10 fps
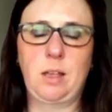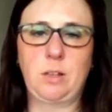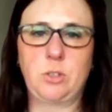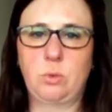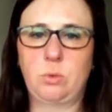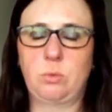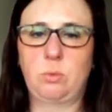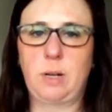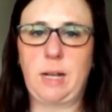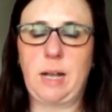And so
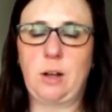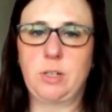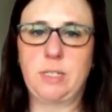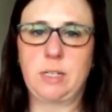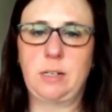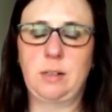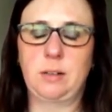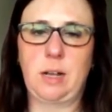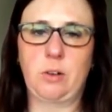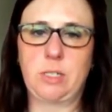how does a
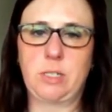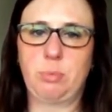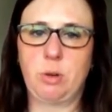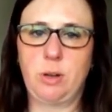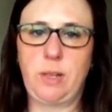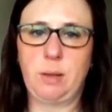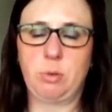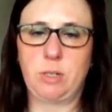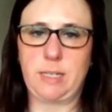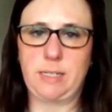previa
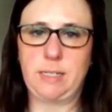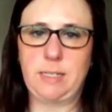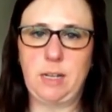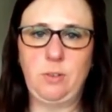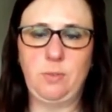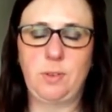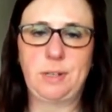present itself?